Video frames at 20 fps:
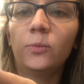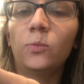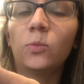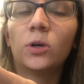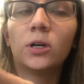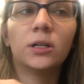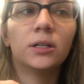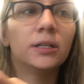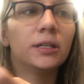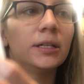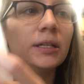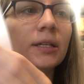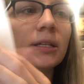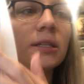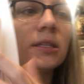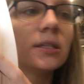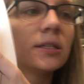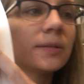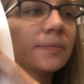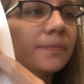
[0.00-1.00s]

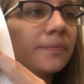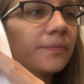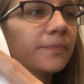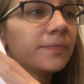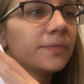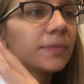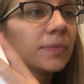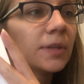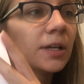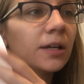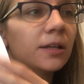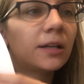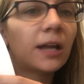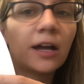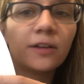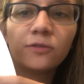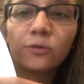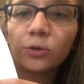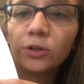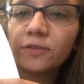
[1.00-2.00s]
was
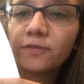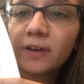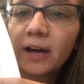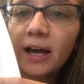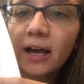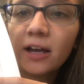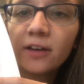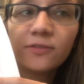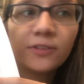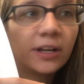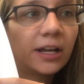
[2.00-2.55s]
$9.45,